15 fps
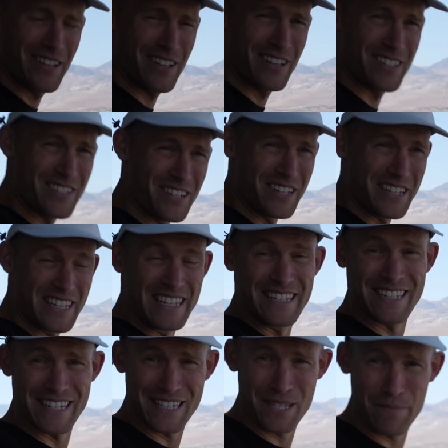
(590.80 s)
it's not the
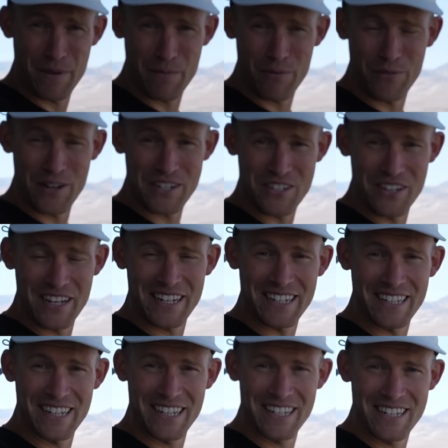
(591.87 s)
easiest to be a professional
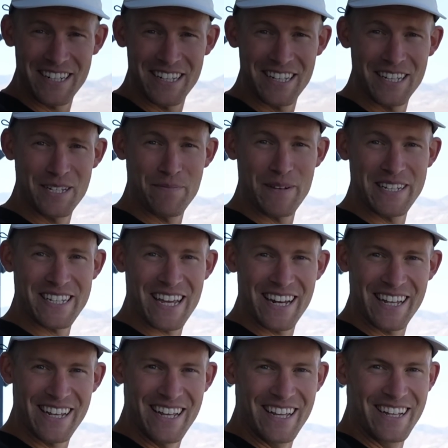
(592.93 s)
athlete in speed skating.